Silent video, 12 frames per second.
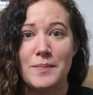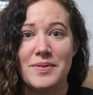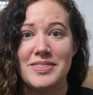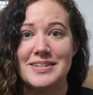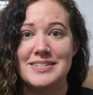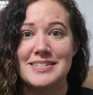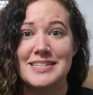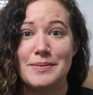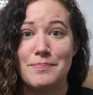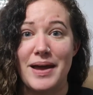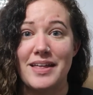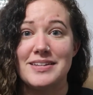but this is the
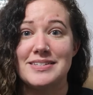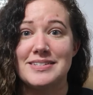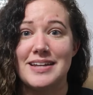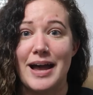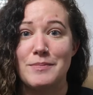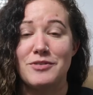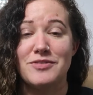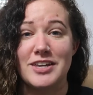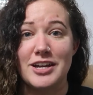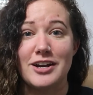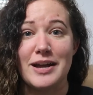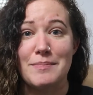best time of
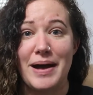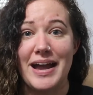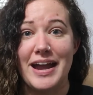year in my